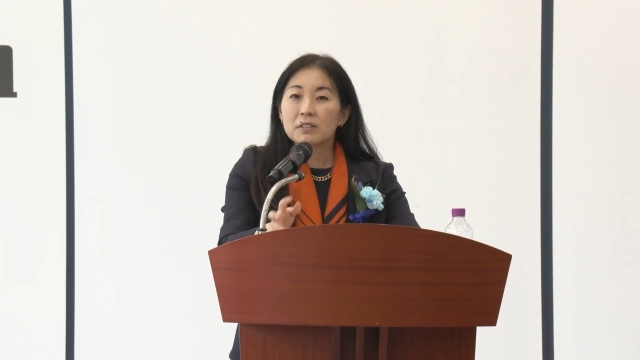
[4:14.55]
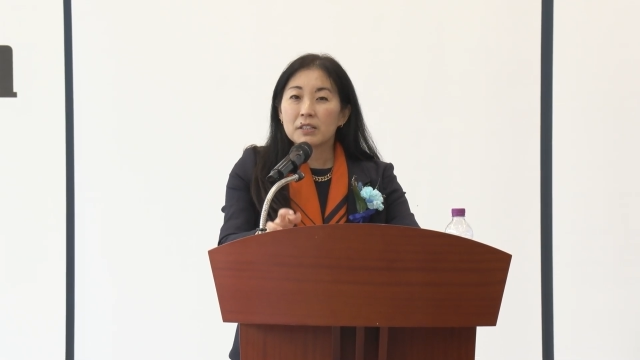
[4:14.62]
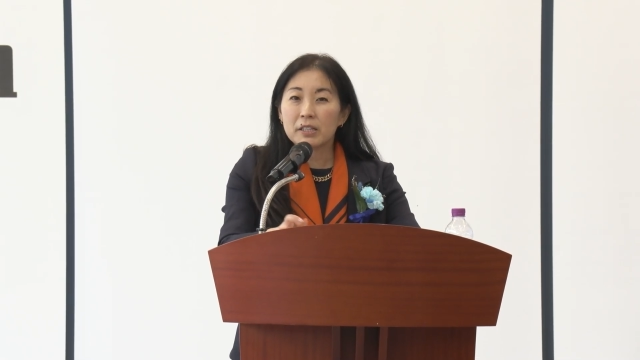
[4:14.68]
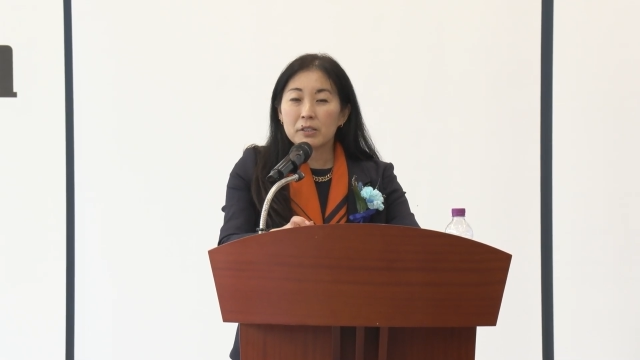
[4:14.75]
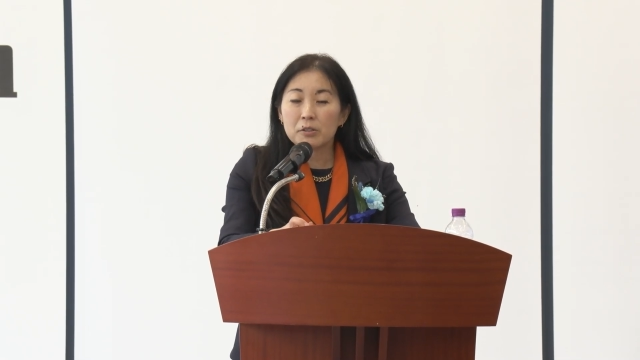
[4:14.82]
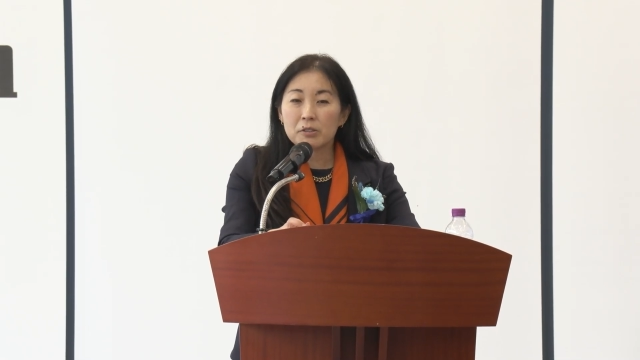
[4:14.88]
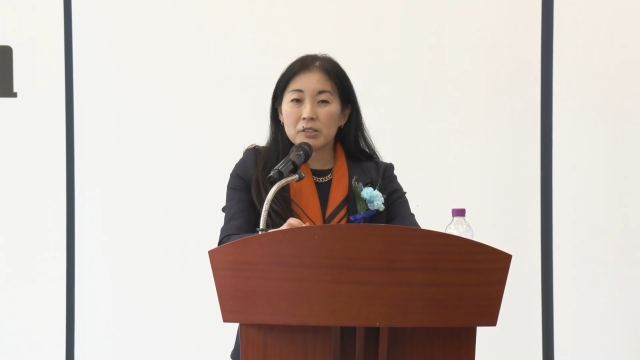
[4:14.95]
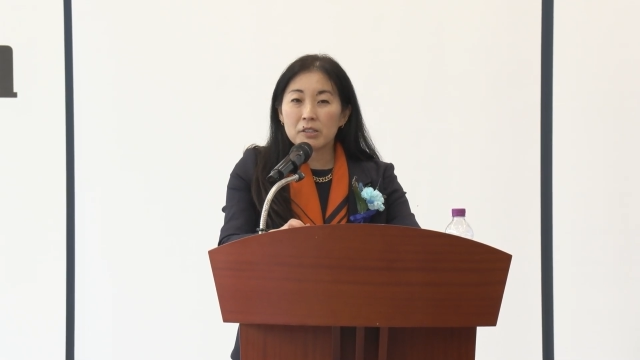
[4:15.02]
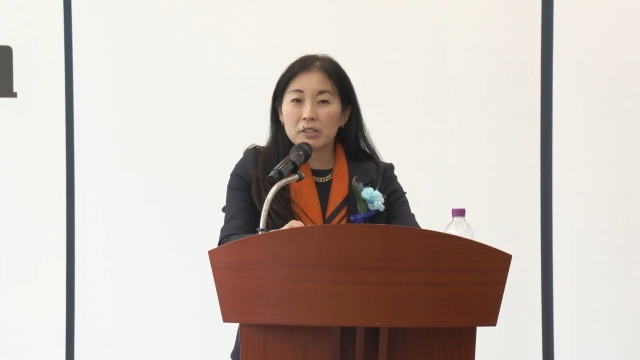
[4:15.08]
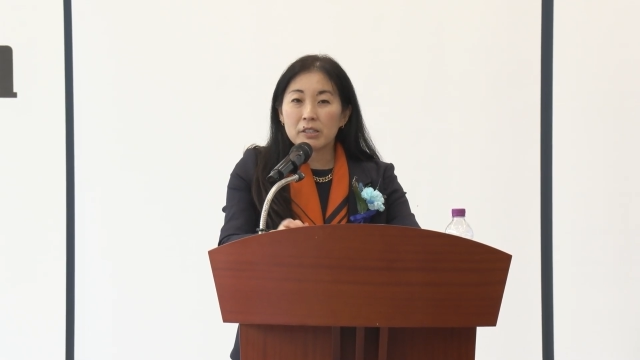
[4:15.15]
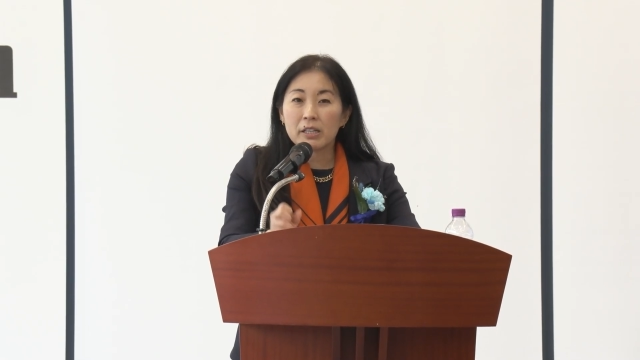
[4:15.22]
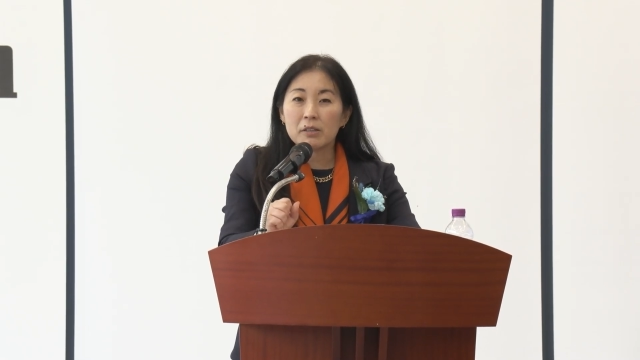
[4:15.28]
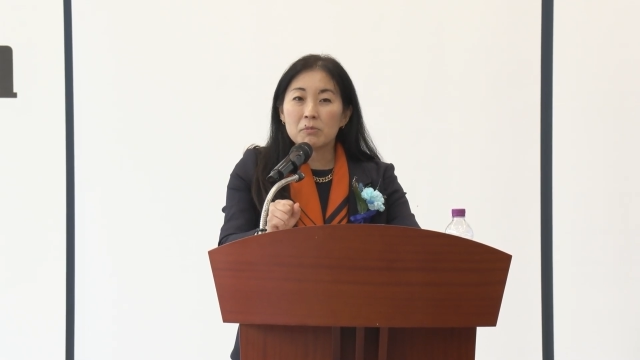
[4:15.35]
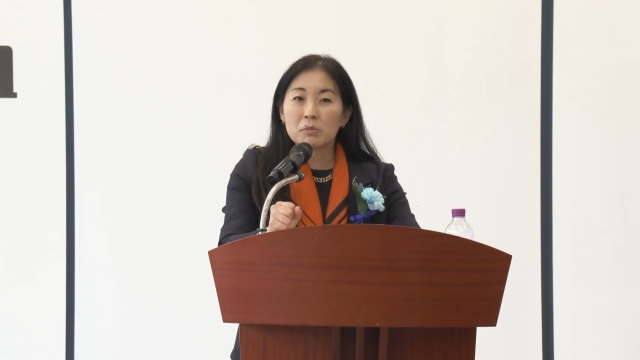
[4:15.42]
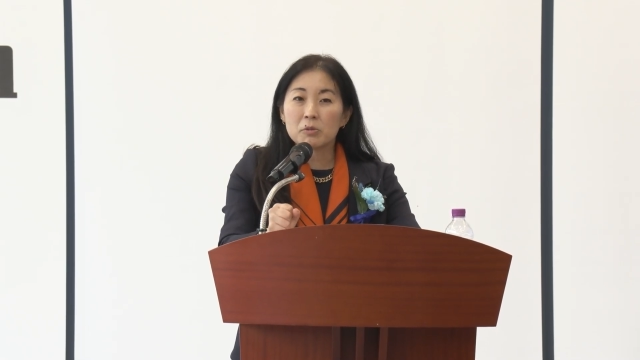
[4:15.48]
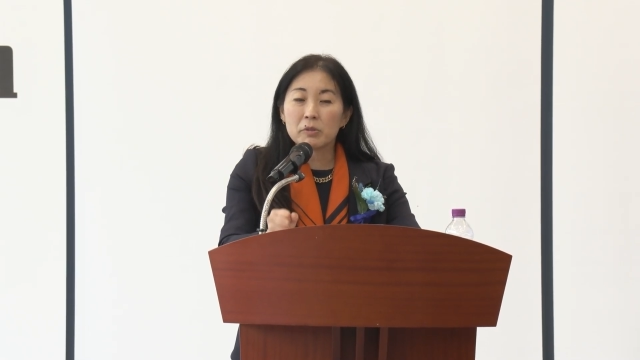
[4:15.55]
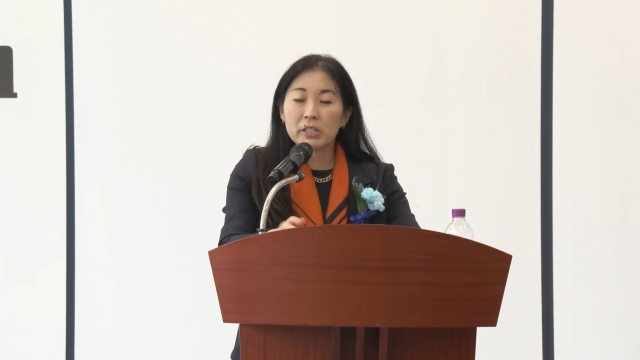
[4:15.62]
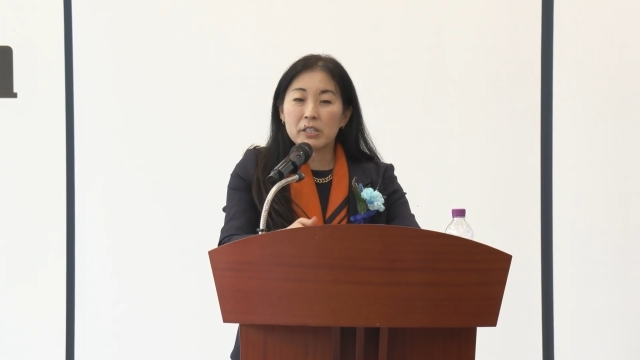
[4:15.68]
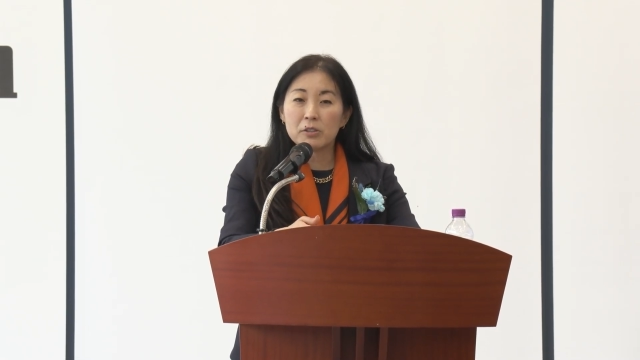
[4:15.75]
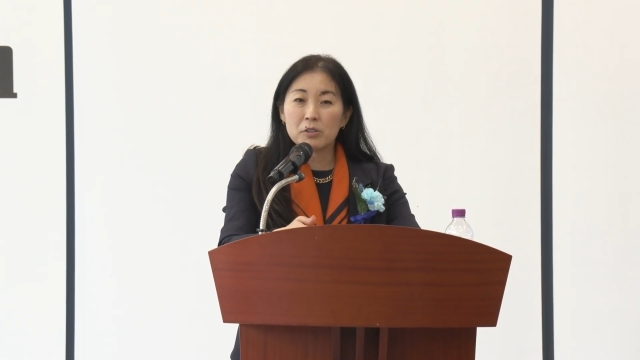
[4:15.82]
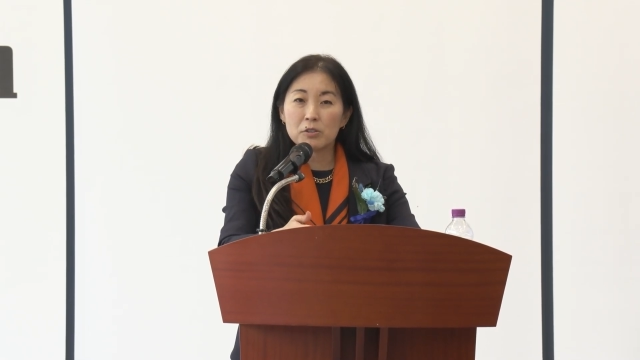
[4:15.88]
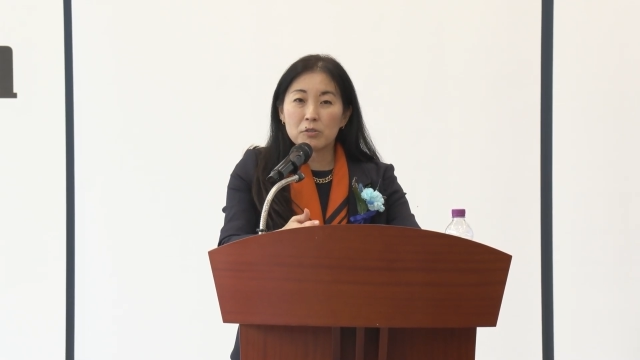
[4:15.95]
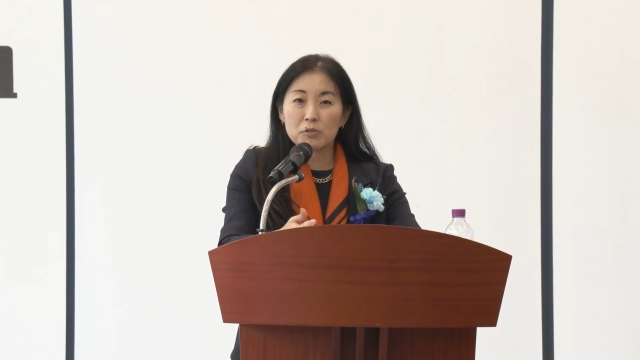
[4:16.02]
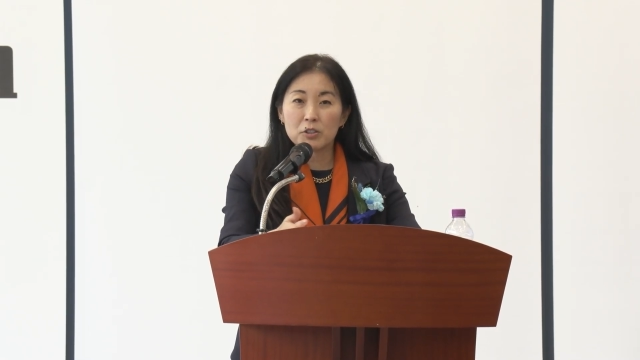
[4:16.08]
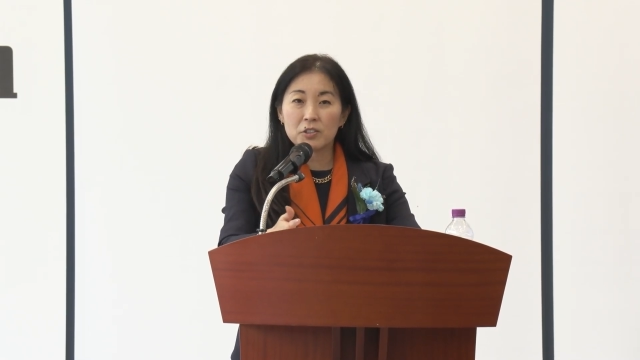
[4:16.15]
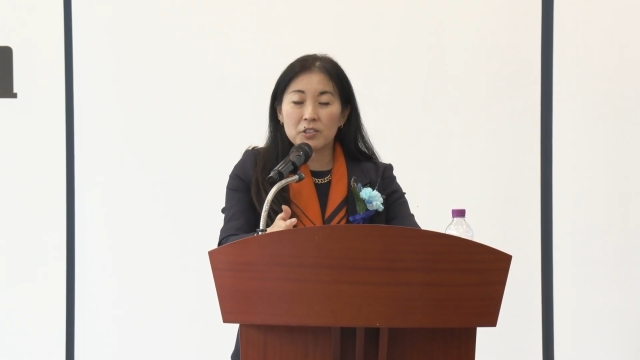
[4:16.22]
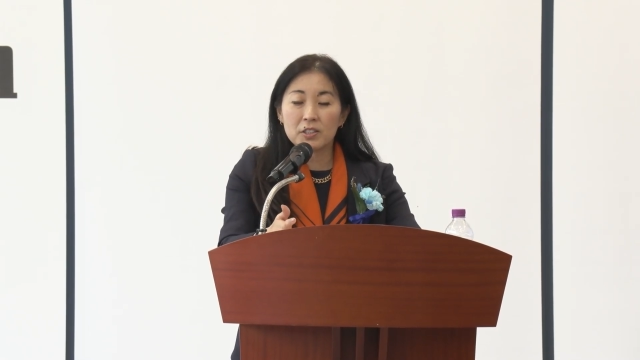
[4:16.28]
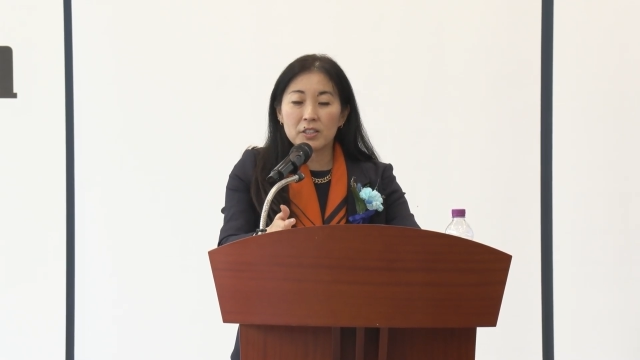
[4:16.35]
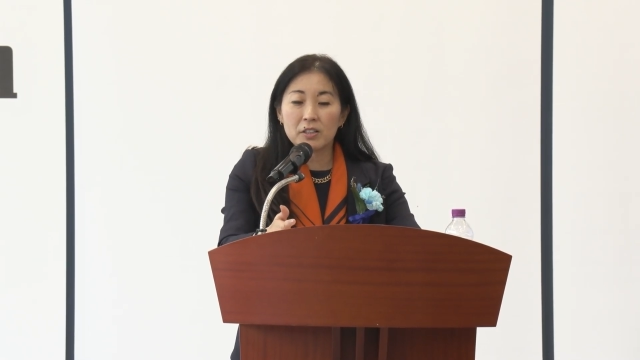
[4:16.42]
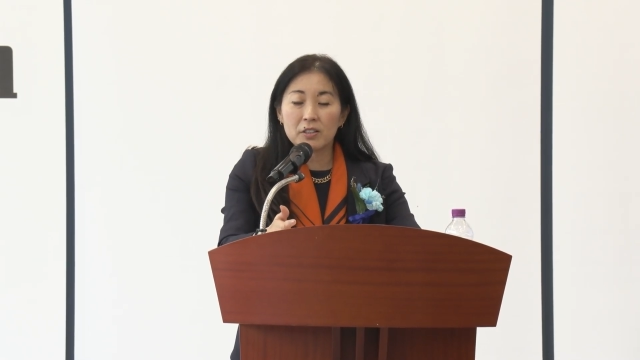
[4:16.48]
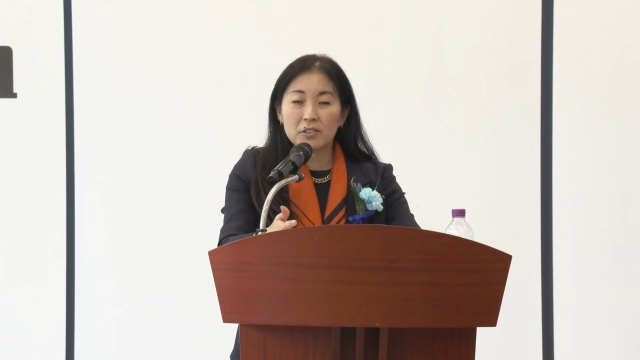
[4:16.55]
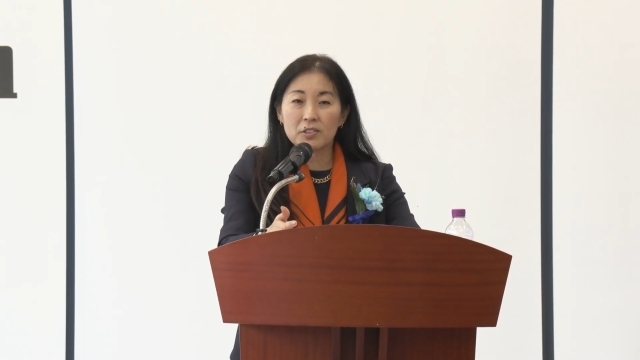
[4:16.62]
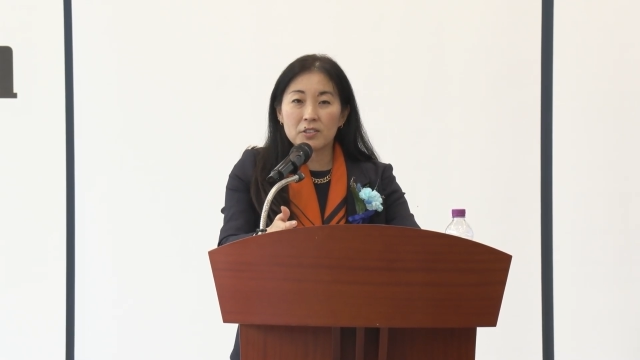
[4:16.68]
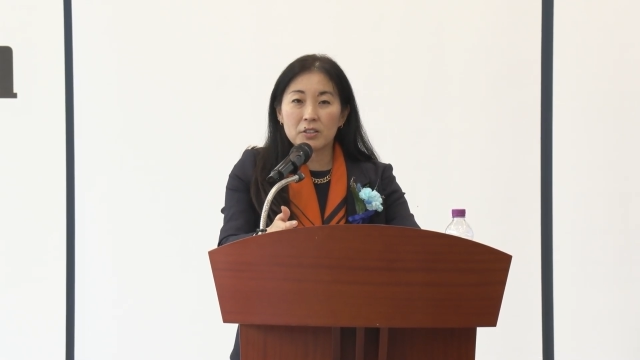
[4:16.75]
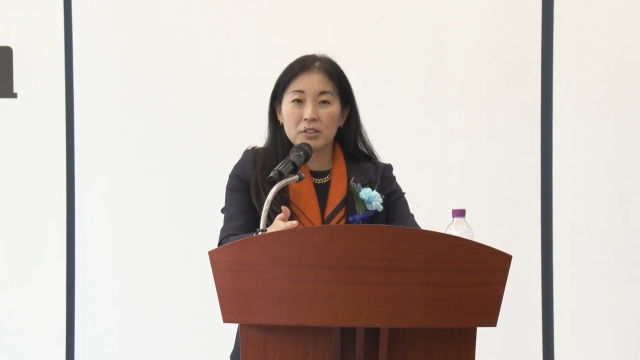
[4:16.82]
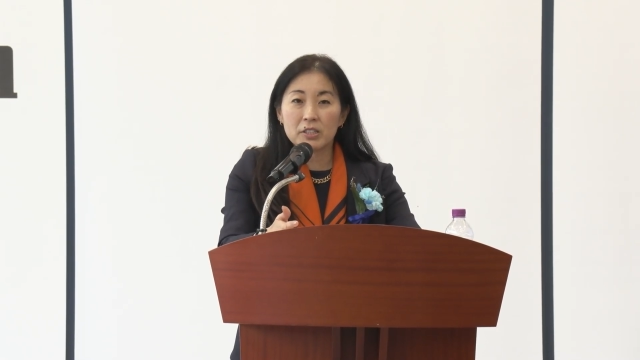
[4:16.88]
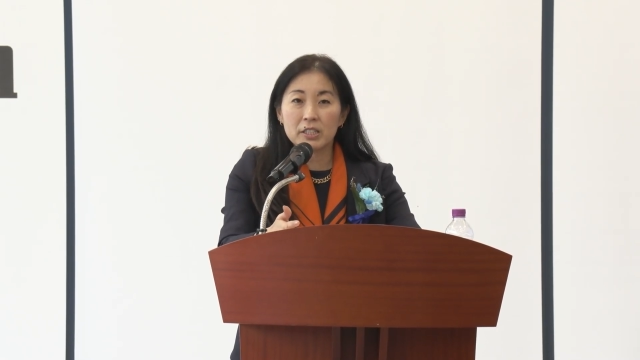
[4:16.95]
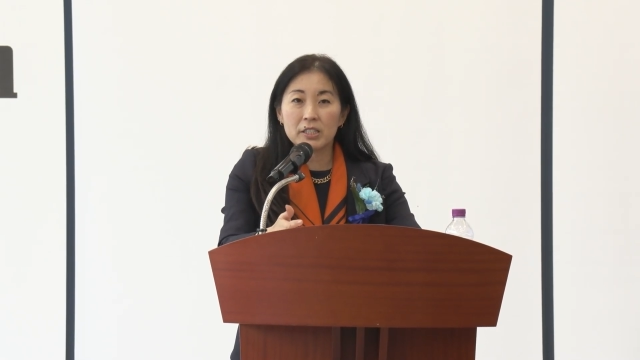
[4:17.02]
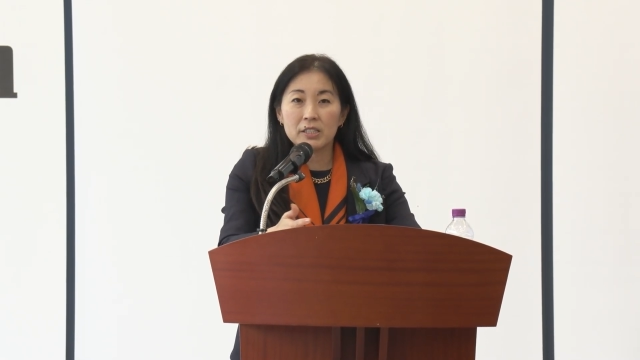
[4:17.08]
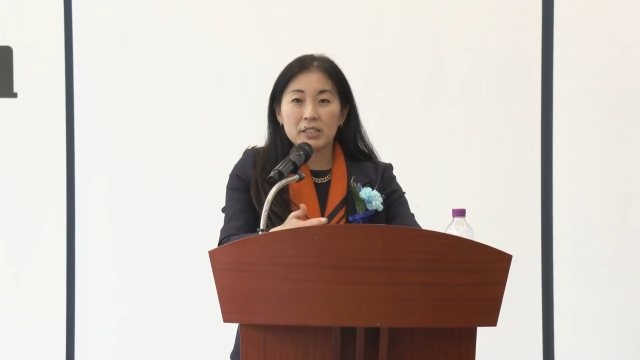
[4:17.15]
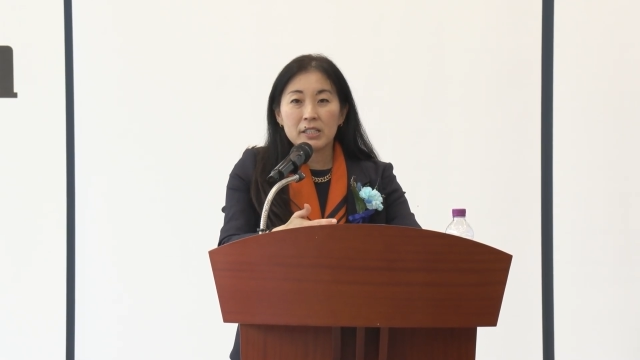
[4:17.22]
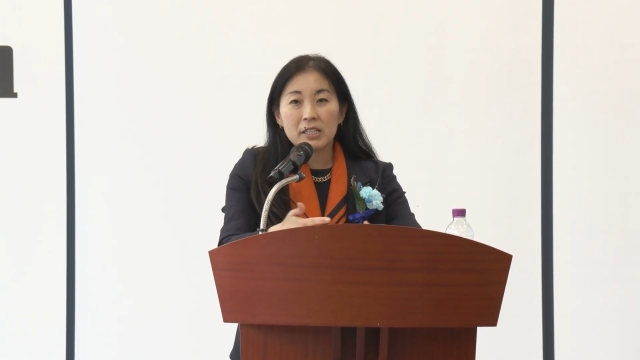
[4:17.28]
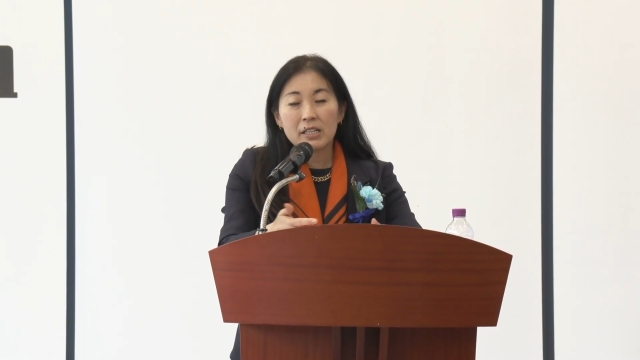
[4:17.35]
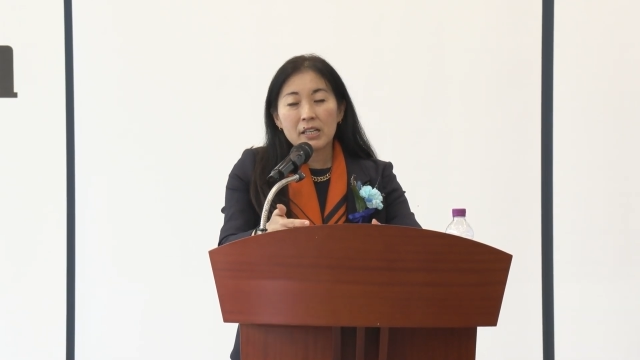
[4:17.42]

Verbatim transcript: later a marine university got started,